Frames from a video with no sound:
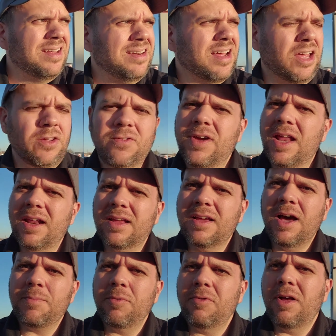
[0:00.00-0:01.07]
Now you've got
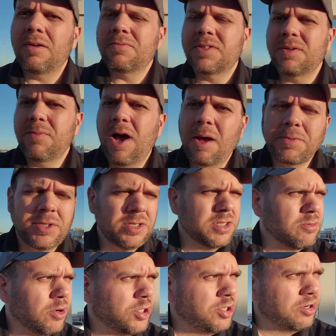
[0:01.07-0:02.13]
some options
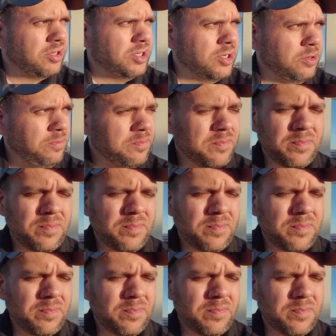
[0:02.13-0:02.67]
of what you can do.